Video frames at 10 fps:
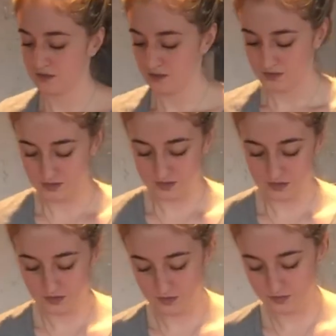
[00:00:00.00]

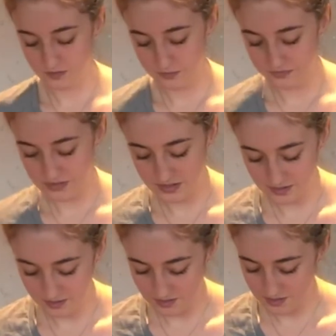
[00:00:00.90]
So we've got
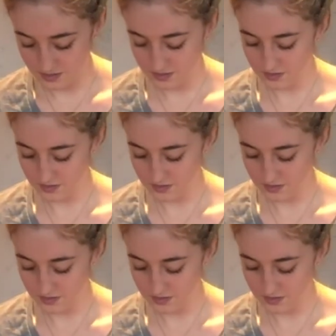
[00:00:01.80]
our